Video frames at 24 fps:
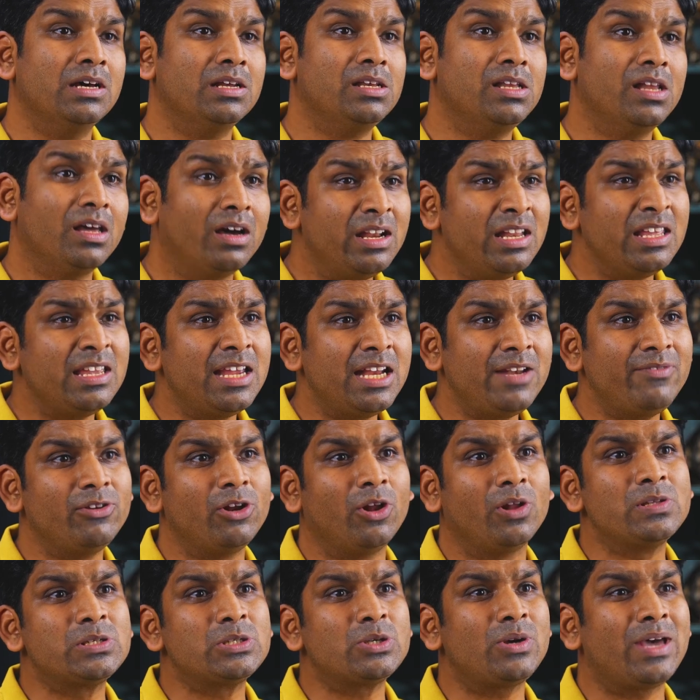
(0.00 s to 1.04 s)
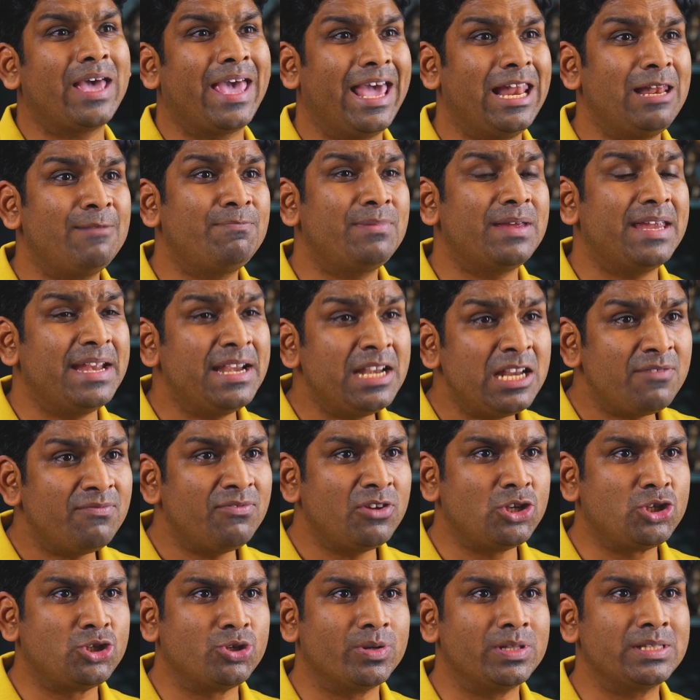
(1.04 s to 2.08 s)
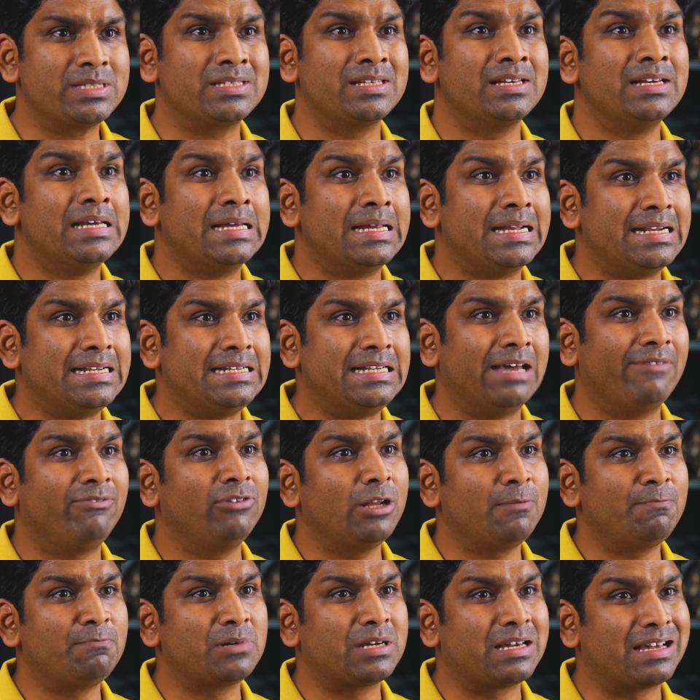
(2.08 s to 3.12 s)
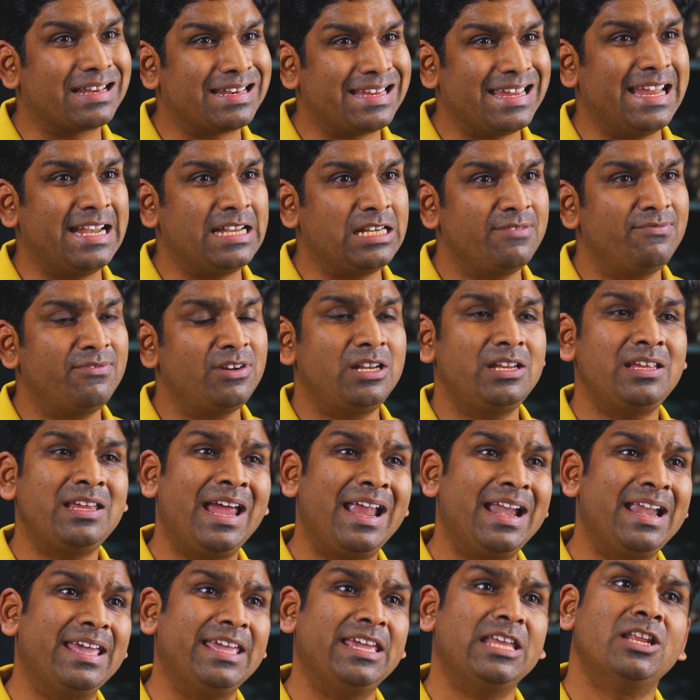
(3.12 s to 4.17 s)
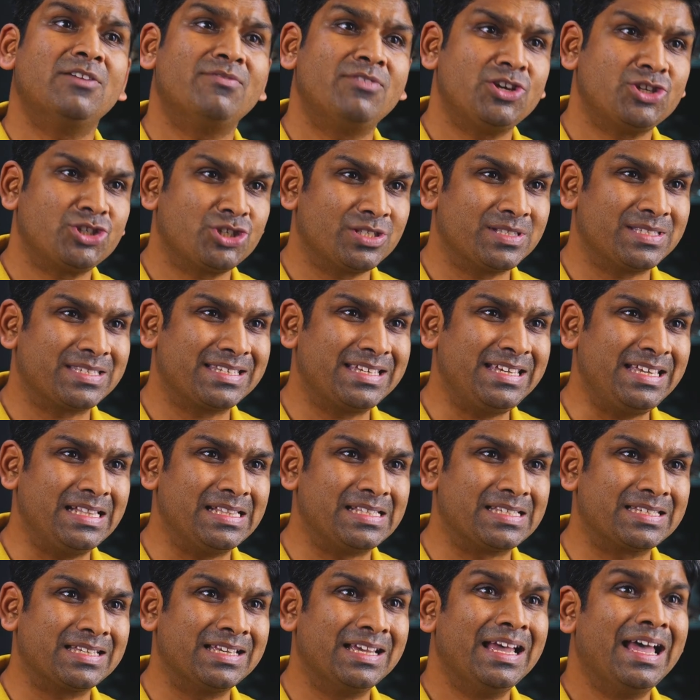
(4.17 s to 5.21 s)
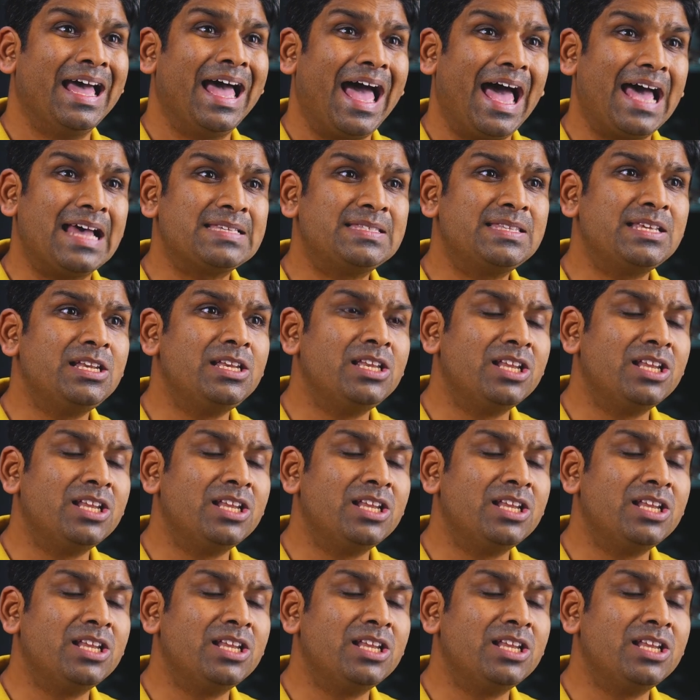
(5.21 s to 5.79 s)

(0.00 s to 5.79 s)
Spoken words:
Learning it will also help individuals develop creativity and innovation skills as they